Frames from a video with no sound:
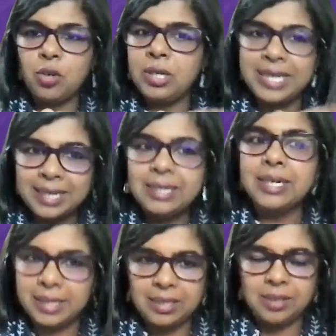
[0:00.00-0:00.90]
on
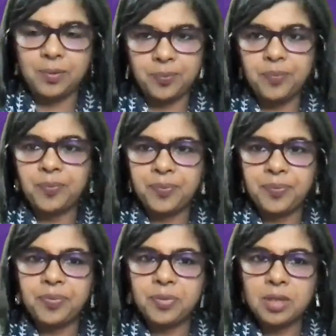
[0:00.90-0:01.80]
dignity,
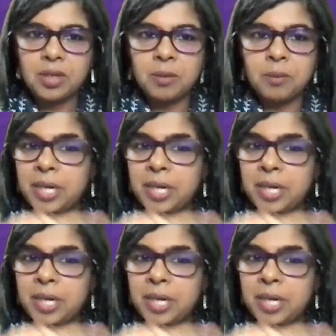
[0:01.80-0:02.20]
but